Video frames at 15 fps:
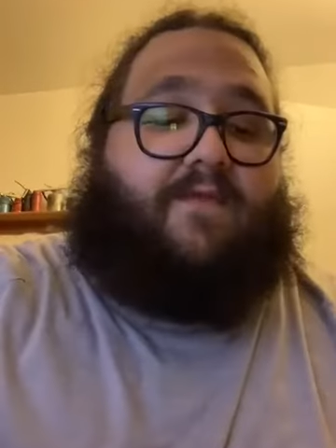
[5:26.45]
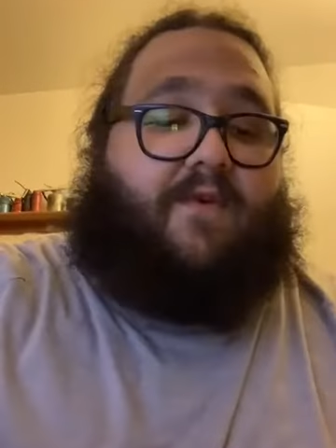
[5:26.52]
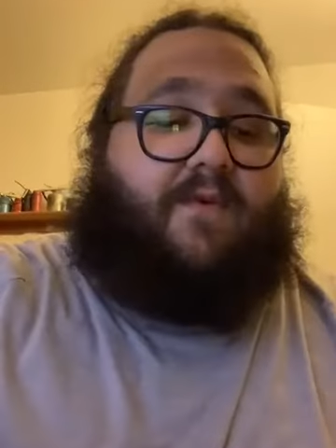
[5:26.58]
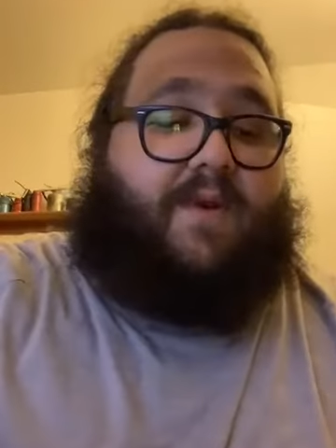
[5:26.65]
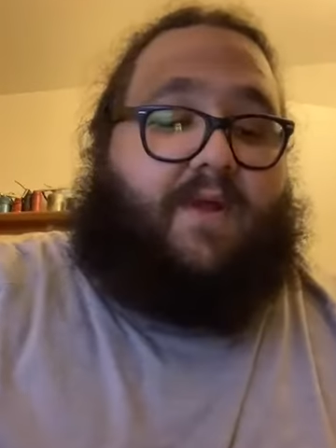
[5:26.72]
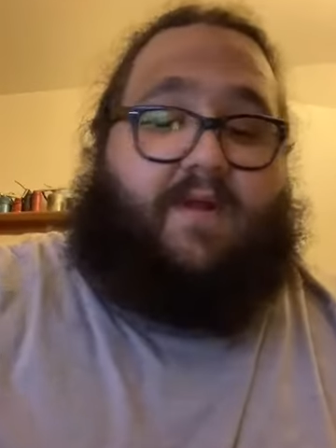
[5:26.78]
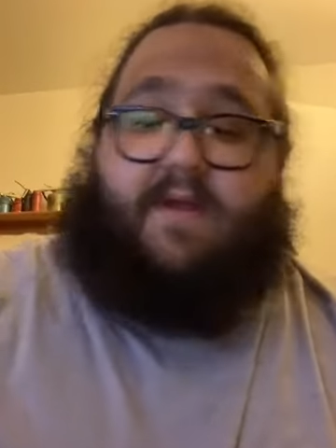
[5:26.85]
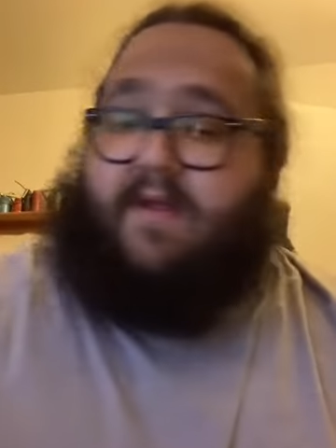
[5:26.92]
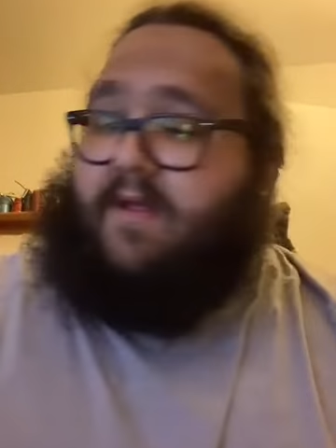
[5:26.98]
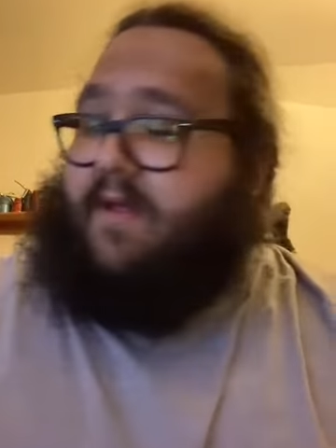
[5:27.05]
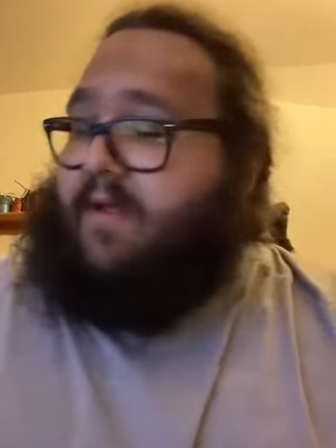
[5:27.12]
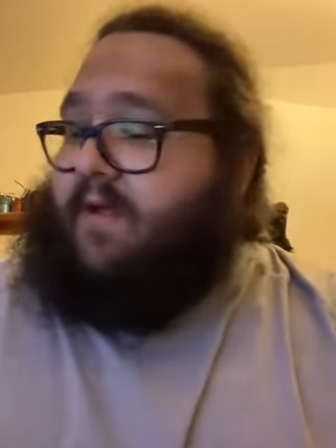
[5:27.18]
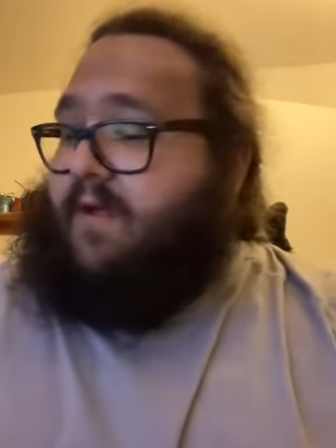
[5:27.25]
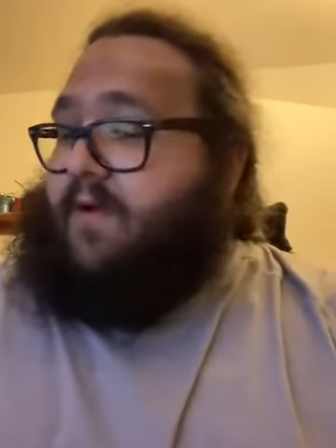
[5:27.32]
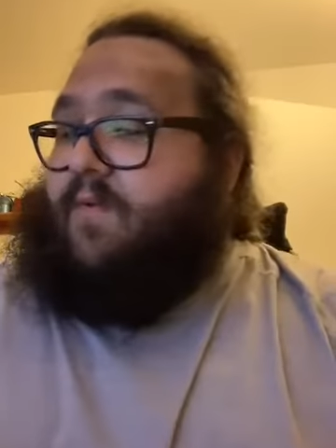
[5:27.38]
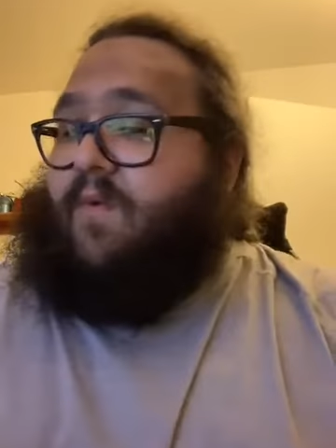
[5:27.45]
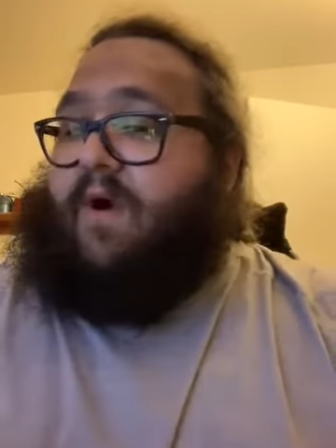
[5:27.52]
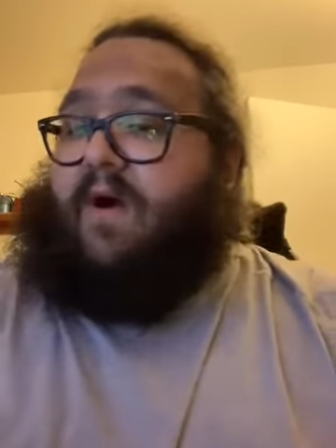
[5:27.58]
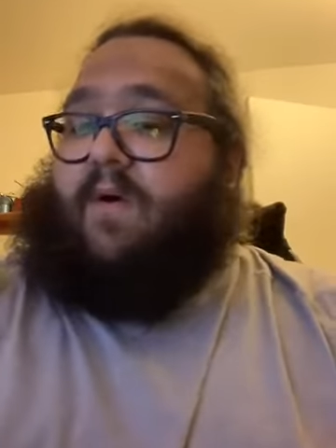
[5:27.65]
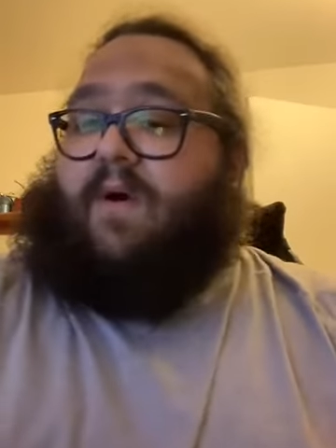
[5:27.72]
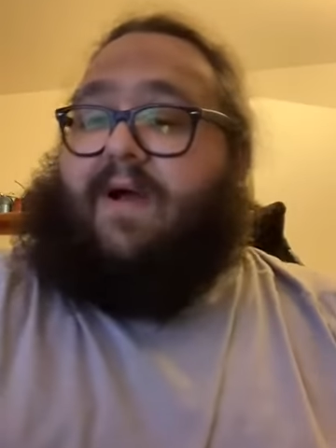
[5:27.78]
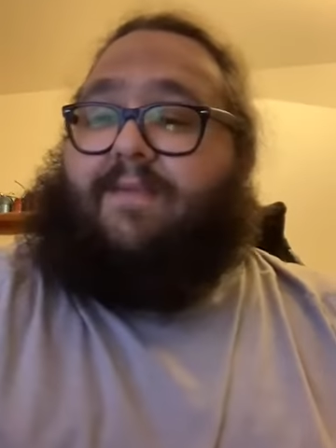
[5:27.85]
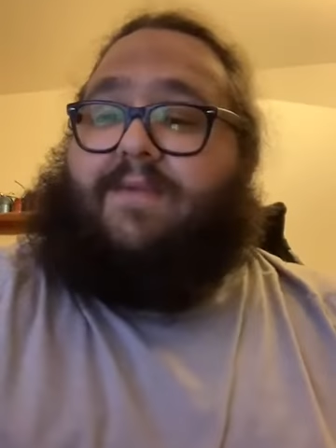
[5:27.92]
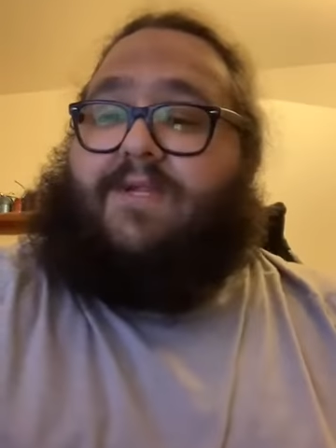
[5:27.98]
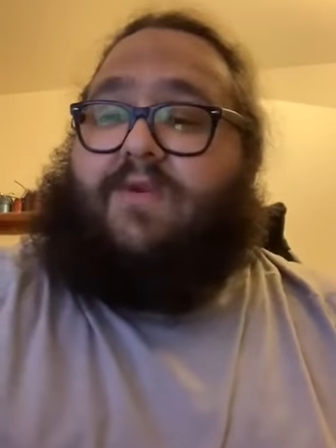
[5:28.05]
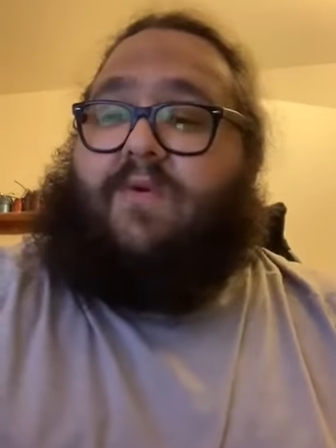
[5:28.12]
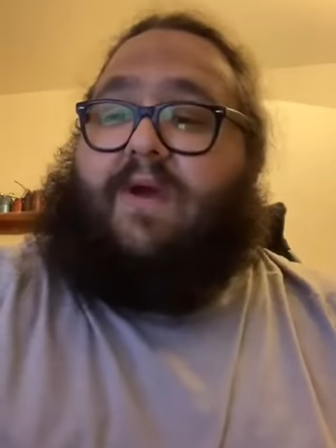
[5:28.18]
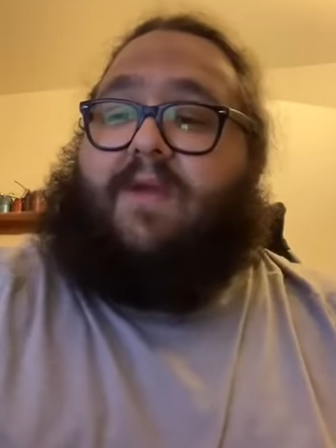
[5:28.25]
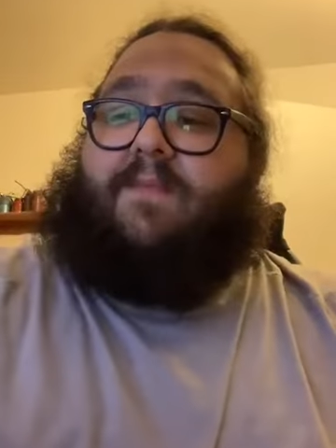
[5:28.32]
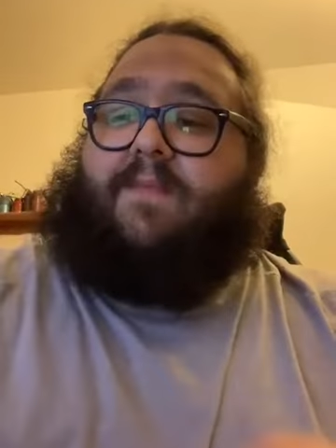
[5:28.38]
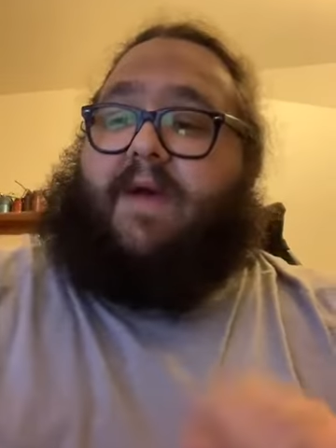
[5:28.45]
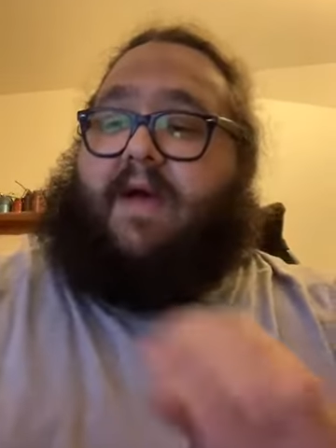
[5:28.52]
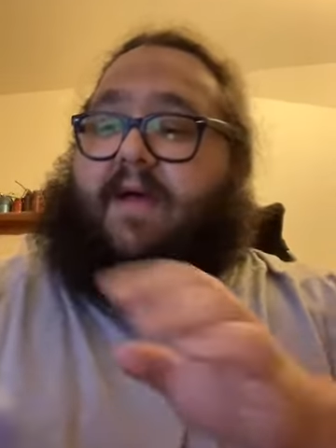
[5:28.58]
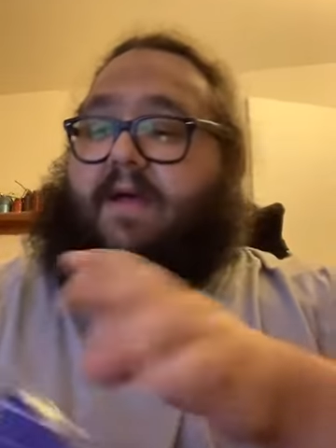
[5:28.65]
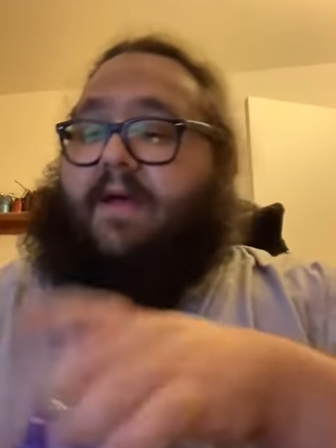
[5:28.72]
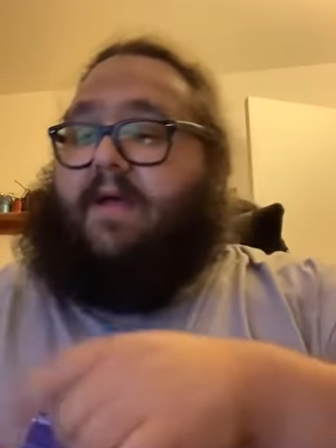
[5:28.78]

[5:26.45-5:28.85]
for real. Wow, I'm so hype.